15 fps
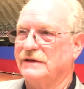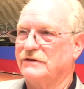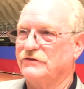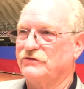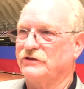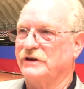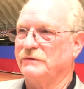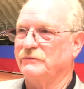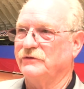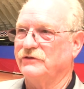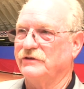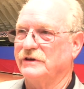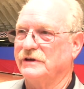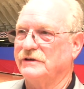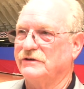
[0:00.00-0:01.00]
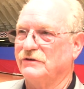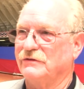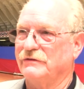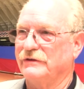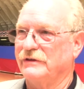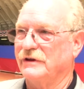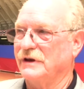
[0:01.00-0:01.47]
Seems that
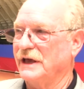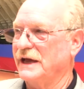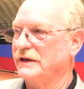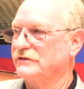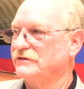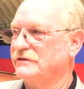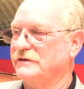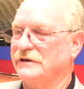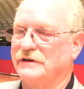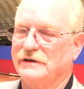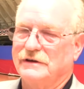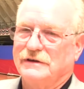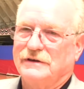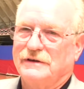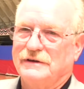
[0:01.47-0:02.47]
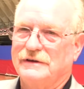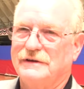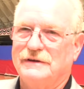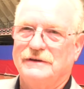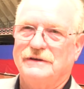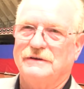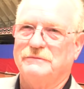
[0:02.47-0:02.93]
over the last
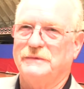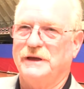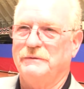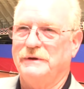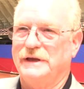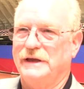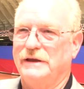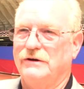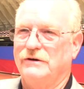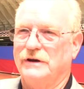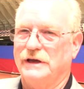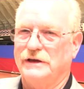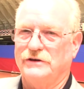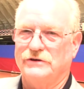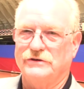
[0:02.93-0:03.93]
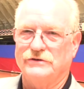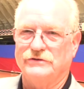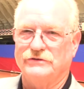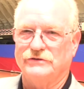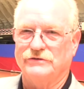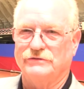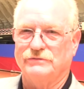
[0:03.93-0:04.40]
maybe 8 or 9
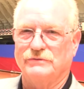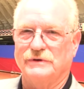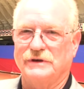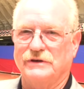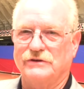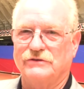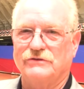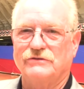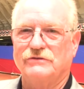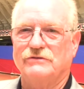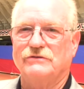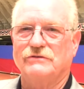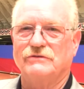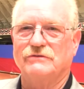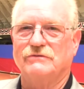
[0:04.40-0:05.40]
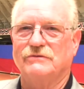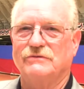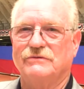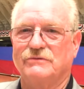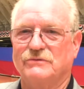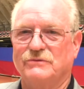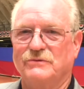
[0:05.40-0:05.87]
years is when
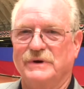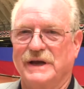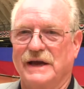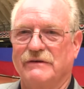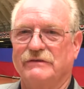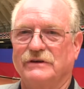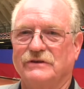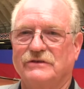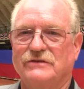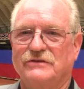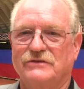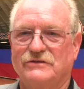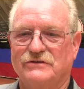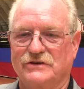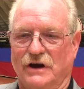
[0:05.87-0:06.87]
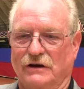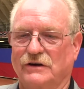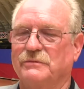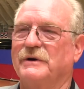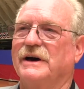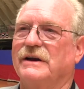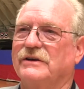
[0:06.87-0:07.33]
we haven't
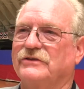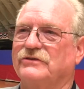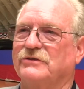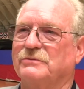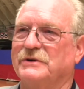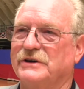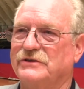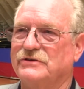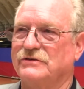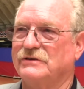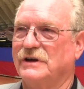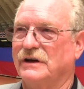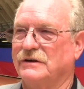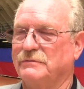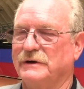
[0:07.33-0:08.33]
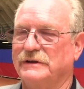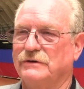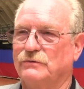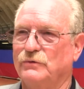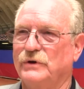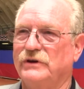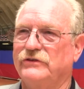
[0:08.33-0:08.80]
talked about it so much, or talked about
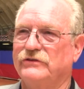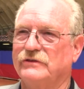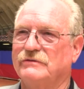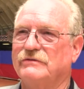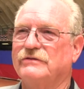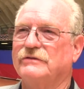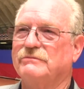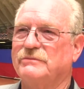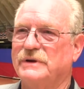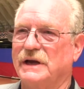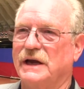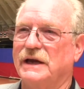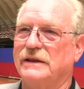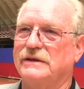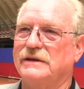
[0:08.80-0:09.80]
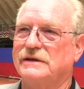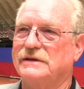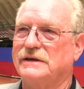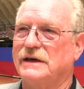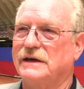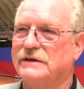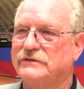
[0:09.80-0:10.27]
the reason behind the
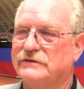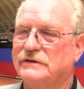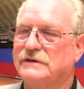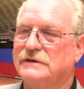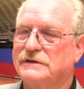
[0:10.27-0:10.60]
attacks.